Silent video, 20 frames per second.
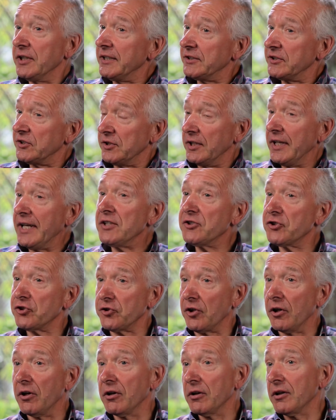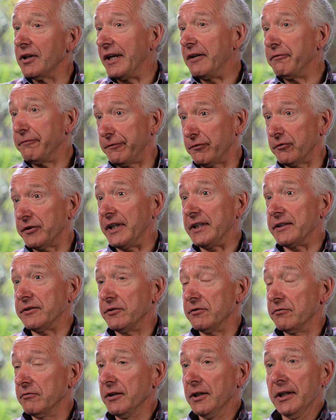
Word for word: It's install and forget.